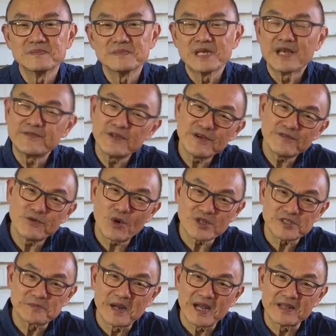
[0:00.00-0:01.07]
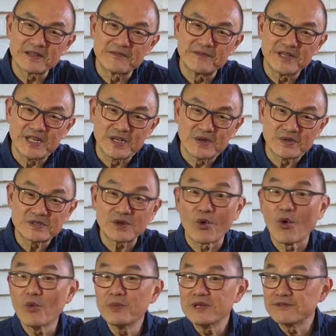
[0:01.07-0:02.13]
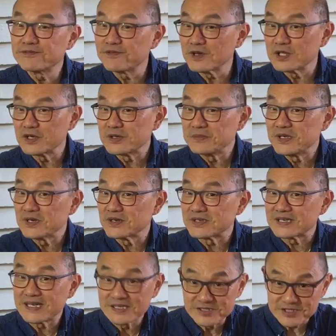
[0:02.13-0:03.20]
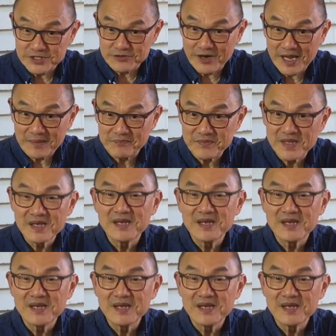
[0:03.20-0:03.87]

If you've watched my other videos or been following me on Instagram,